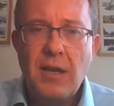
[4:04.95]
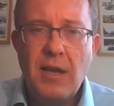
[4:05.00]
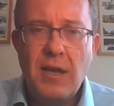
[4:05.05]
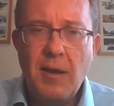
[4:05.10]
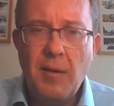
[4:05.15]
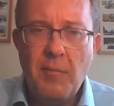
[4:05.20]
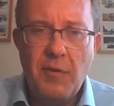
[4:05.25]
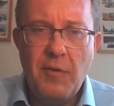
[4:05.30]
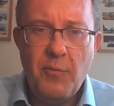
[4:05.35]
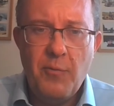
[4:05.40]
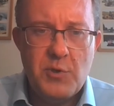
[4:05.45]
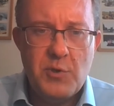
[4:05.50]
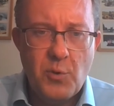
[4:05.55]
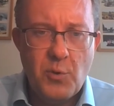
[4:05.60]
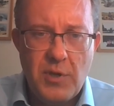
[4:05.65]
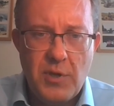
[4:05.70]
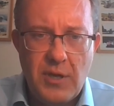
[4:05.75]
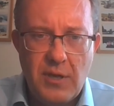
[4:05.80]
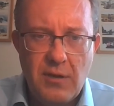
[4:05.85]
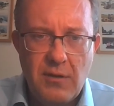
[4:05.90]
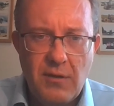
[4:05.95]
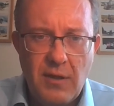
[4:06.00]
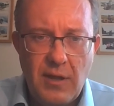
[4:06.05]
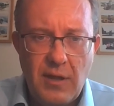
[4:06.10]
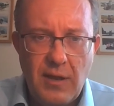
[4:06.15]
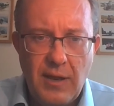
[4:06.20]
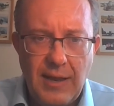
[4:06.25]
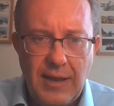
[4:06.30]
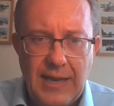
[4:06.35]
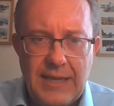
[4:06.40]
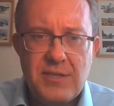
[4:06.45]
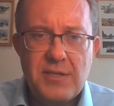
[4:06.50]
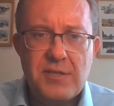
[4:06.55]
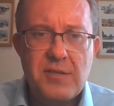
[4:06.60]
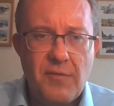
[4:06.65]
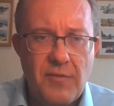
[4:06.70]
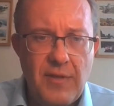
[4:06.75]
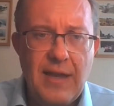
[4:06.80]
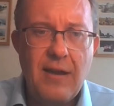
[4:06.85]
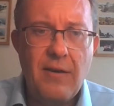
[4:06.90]
If we're talking
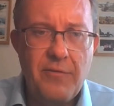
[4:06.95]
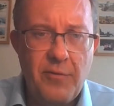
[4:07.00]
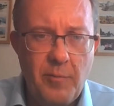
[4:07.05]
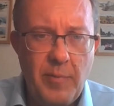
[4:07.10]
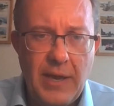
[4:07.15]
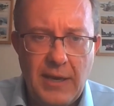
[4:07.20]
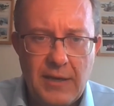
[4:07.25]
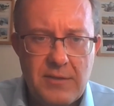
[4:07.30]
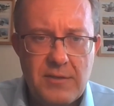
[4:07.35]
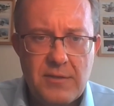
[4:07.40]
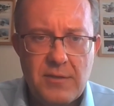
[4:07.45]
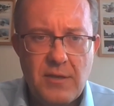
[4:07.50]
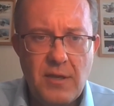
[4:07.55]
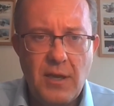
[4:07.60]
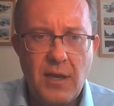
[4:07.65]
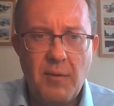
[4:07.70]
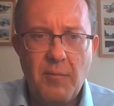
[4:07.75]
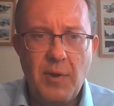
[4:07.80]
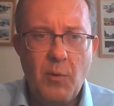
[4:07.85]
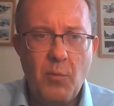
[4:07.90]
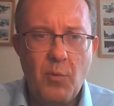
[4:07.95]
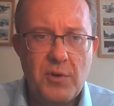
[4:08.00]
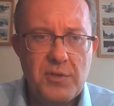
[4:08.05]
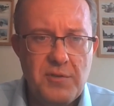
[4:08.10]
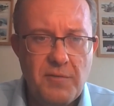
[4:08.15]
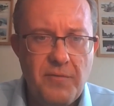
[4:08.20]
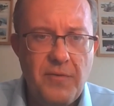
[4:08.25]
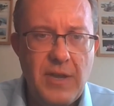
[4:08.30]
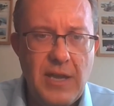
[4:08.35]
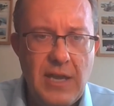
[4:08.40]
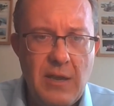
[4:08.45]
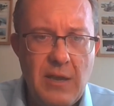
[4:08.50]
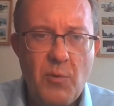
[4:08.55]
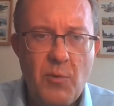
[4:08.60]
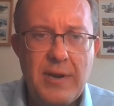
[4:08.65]
letters of the alphabet, it was a V.